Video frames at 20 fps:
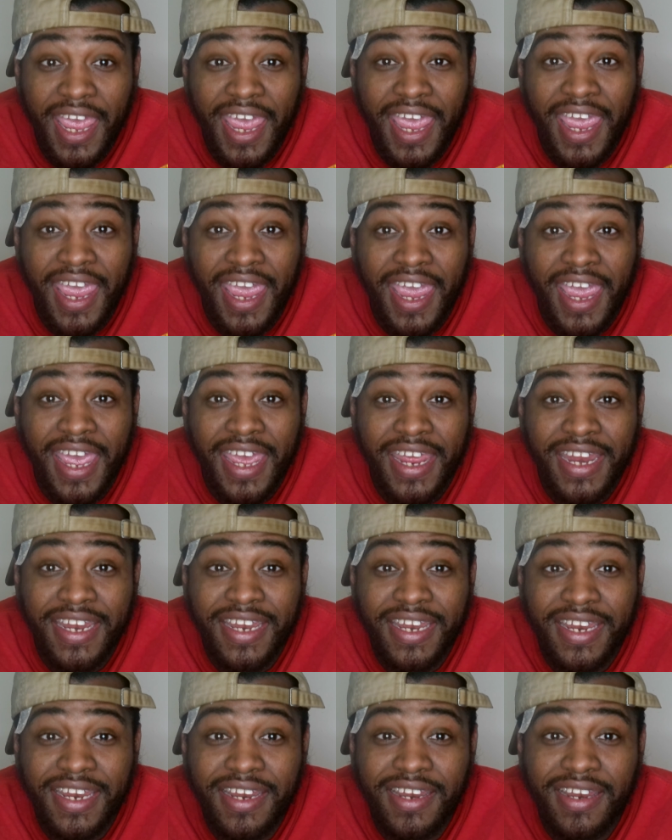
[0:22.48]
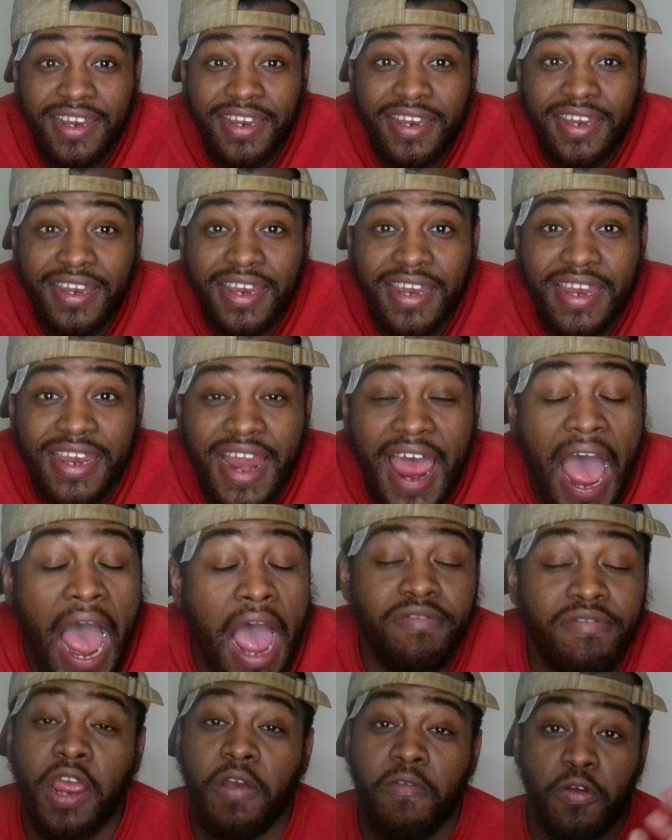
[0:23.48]
And
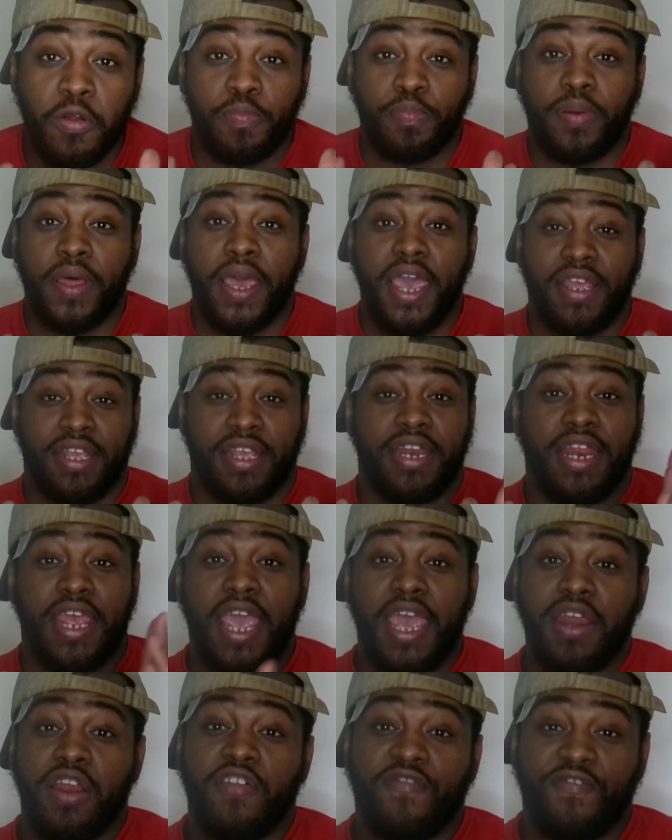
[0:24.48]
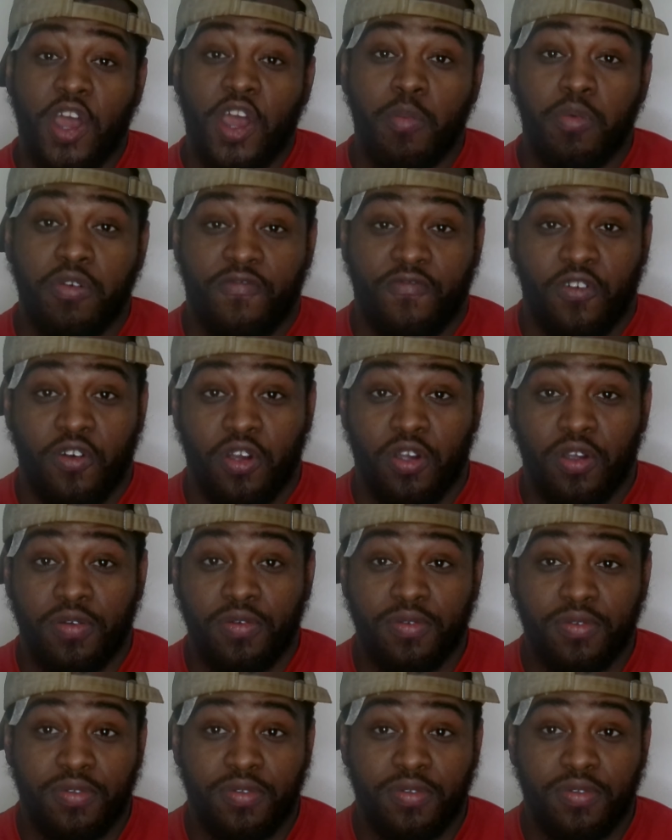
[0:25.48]
I've never played in the NFL before,